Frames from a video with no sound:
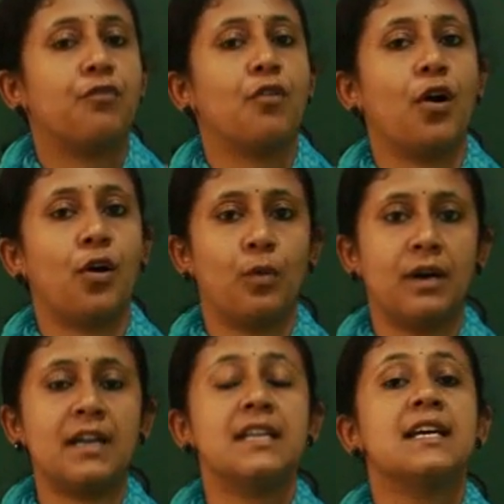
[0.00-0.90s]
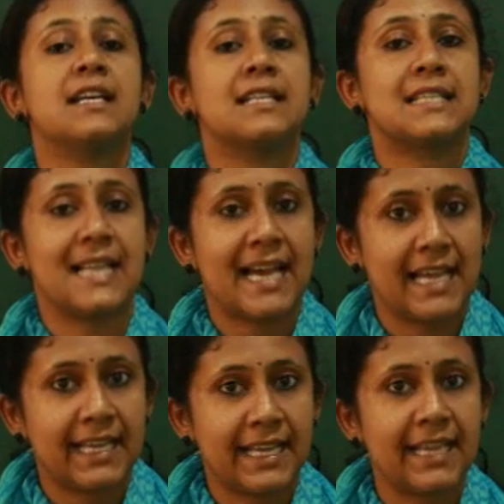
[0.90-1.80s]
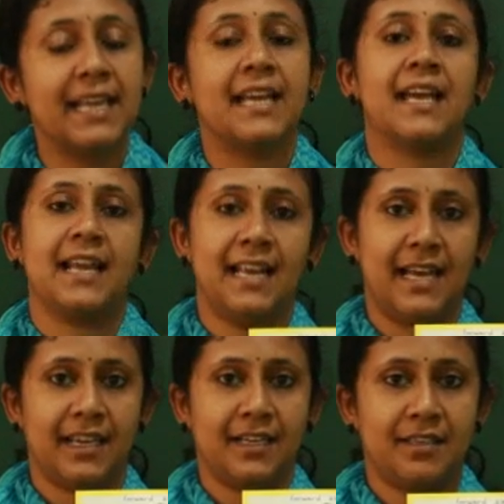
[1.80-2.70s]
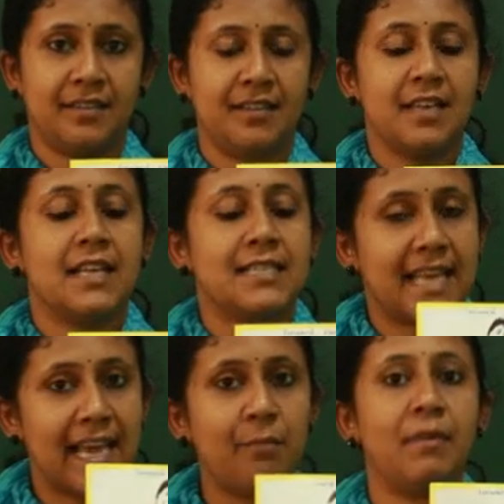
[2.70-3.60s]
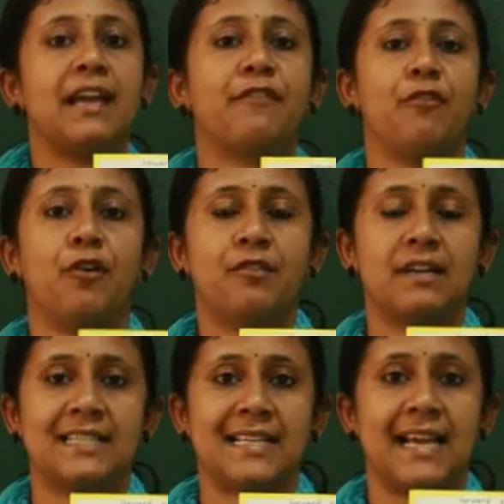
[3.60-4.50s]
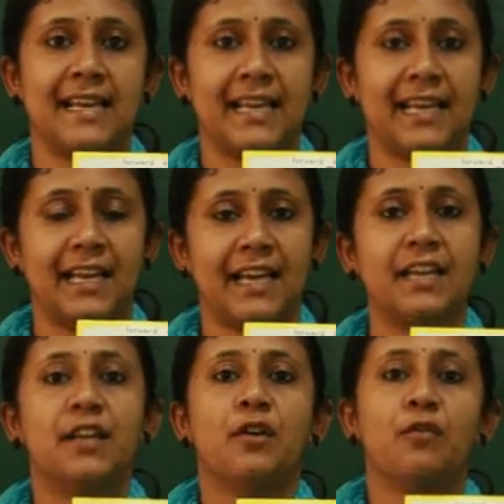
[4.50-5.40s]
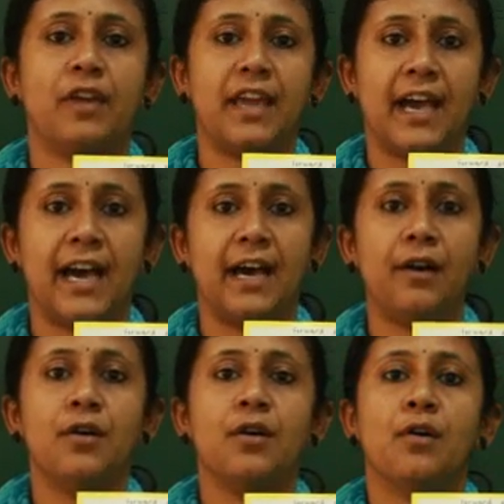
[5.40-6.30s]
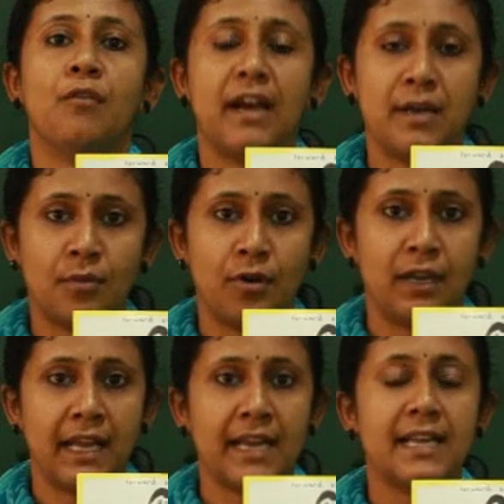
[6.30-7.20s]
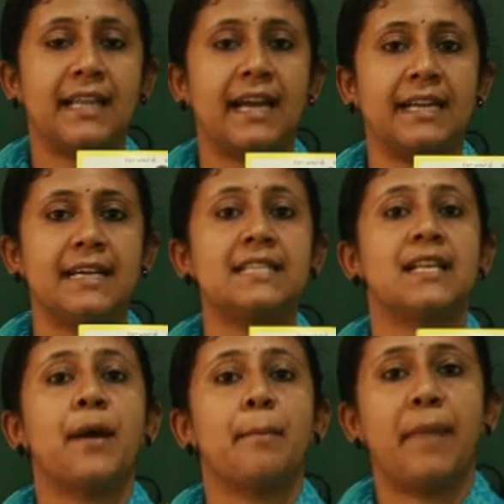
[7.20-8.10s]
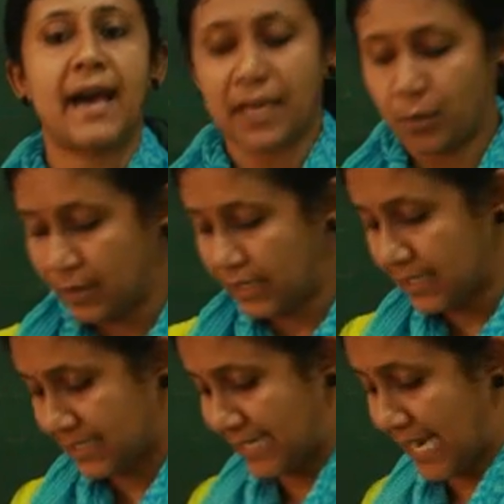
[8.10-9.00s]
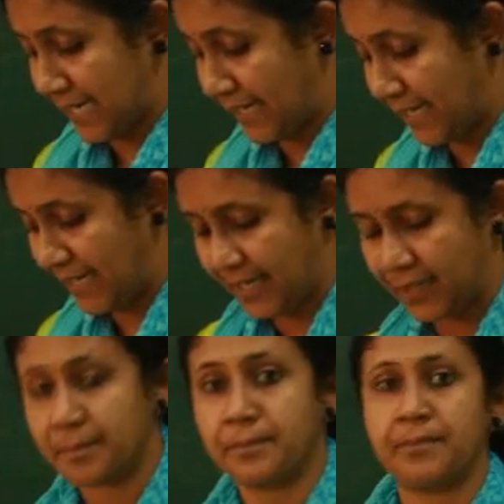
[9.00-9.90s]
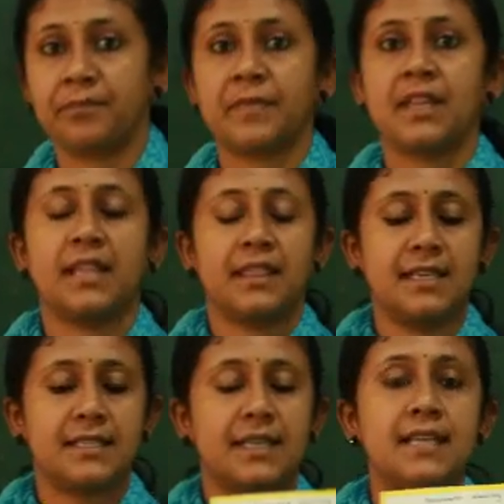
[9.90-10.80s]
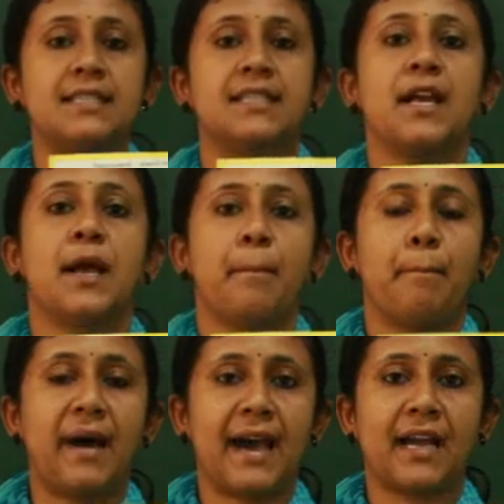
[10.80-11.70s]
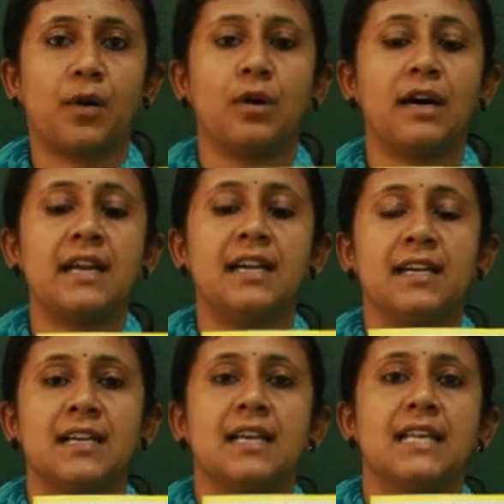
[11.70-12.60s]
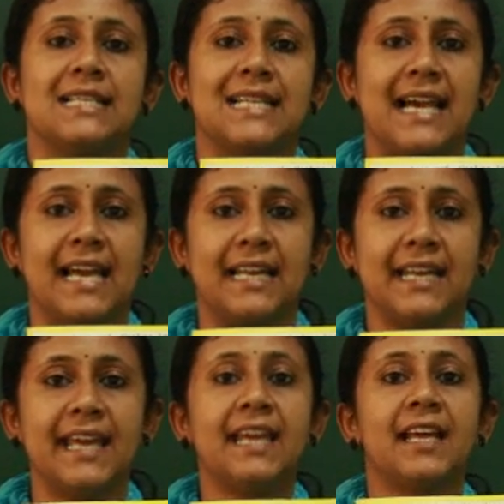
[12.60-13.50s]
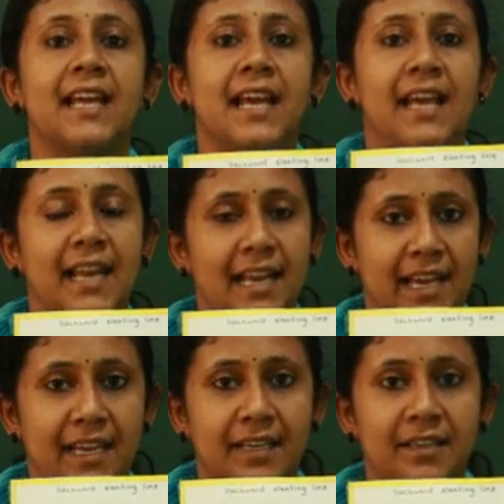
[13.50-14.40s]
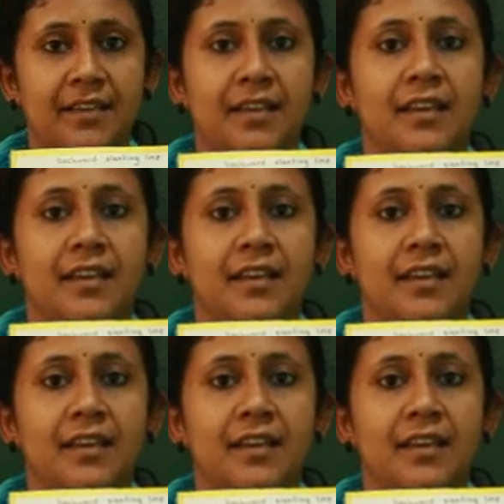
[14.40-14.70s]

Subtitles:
Forward slanting line. Same like forward slanting line, we have one more line, that is backward slanting line. This is backward slanting line.